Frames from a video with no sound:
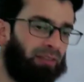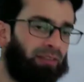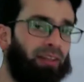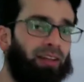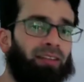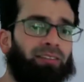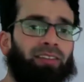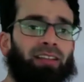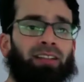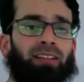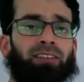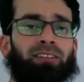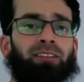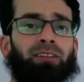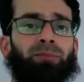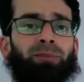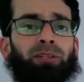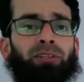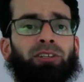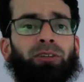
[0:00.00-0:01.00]
there is a
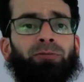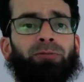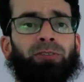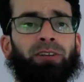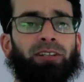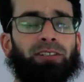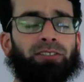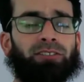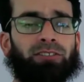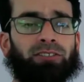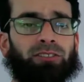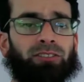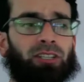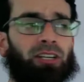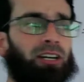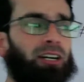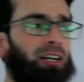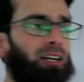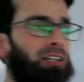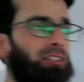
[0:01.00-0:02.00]
little bit difference
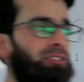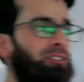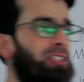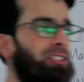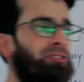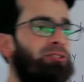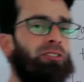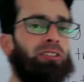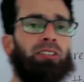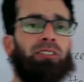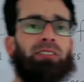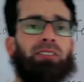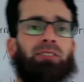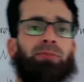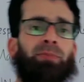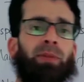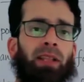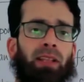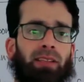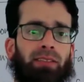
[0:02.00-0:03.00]
just in
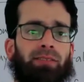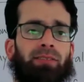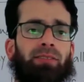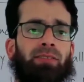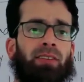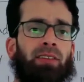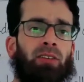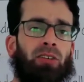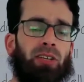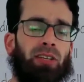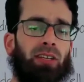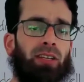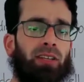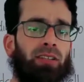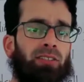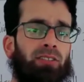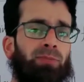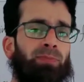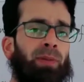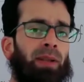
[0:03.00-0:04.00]
spellings, in